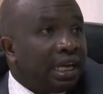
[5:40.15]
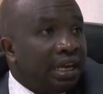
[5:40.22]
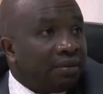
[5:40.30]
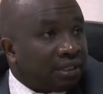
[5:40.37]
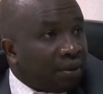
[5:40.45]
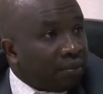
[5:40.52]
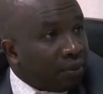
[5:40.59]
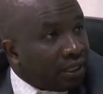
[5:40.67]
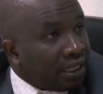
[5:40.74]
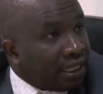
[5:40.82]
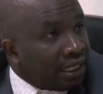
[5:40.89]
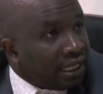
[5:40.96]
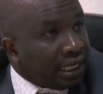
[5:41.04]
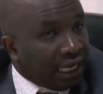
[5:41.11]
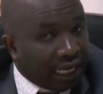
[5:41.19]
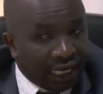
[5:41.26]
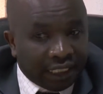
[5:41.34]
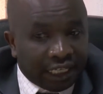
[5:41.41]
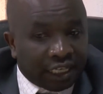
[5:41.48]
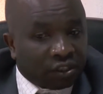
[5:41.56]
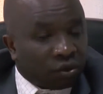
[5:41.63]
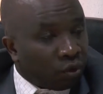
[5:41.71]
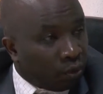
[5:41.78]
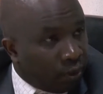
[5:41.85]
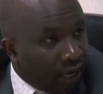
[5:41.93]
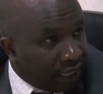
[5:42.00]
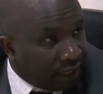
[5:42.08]
if somebody is
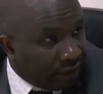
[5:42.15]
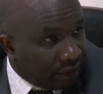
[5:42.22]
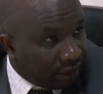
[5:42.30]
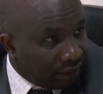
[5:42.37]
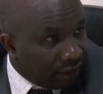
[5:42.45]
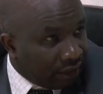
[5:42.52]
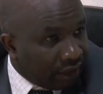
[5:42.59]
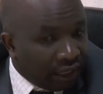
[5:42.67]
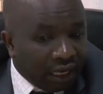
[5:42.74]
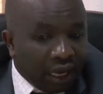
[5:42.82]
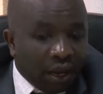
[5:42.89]
unscrupulous. Mm-hmm.